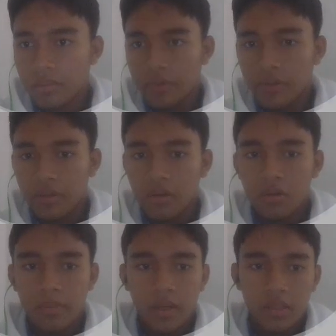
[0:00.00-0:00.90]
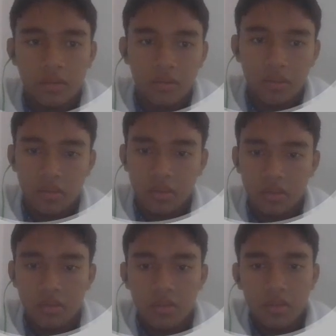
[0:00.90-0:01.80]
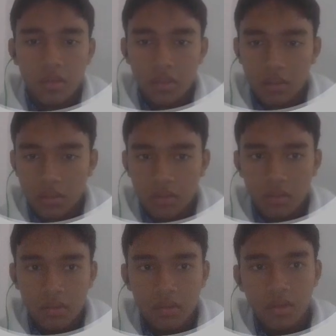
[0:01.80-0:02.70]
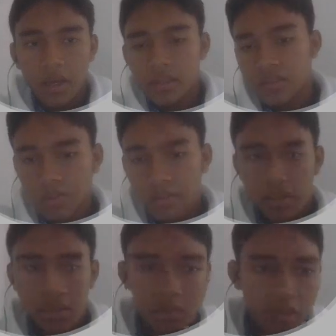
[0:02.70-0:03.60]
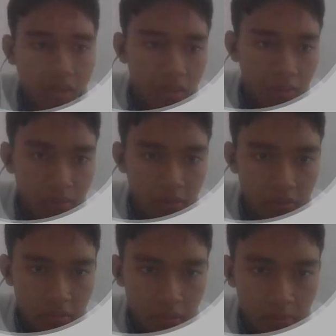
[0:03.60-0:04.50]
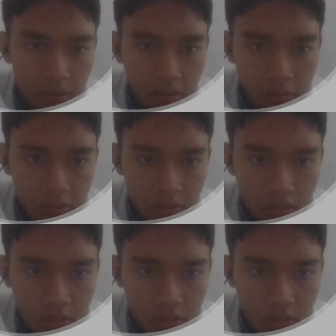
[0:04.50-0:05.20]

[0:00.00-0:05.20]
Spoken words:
going to go back to the assets manager, and I'm going to upload